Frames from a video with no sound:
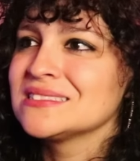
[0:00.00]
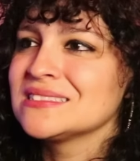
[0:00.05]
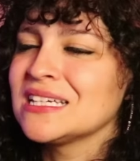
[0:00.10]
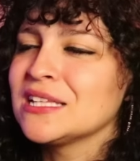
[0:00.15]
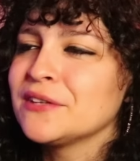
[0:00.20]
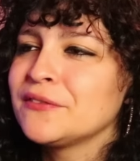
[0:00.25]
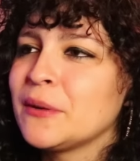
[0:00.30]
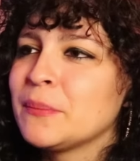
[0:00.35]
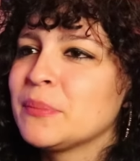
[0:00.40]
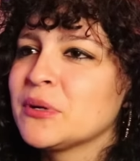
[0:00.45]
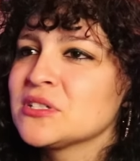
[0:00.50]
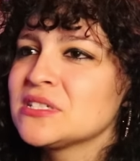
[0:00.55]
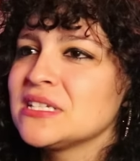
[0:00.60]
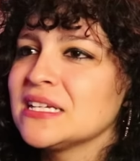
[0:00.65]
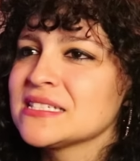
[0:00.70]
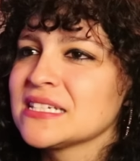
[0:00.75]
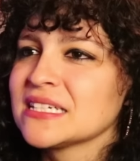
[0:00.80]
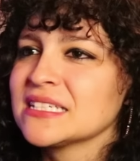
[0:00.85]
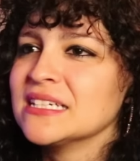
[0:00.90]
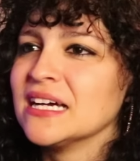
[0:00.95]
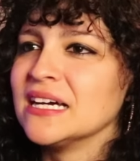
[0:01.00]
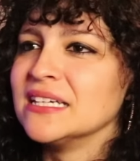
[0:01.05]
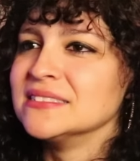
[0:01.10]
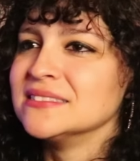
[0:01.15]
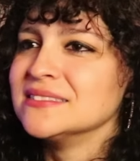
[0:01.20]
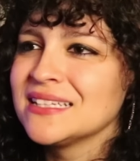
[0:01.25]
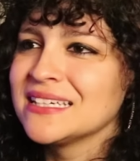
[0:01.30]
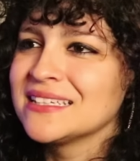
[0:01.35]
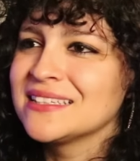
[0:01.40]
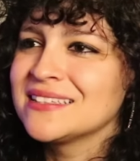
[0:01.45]
I love how Percy has a gun.
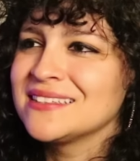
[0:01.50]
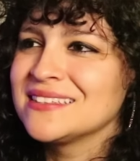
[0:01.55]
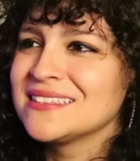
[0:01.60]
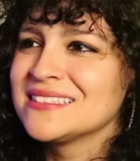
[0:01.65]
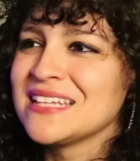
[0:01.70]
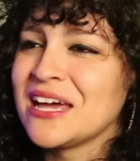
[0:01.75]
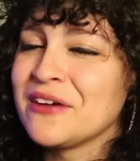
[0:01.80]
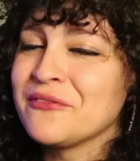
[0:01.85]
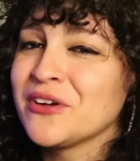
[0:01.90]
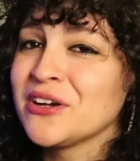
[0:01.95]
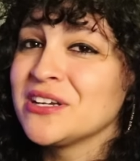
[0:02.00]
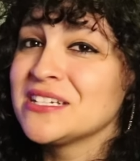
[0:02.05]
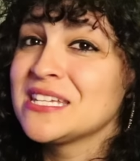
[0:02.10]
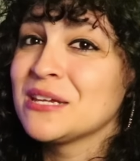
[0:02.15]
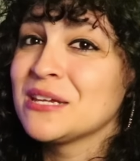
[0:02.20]
Like, not very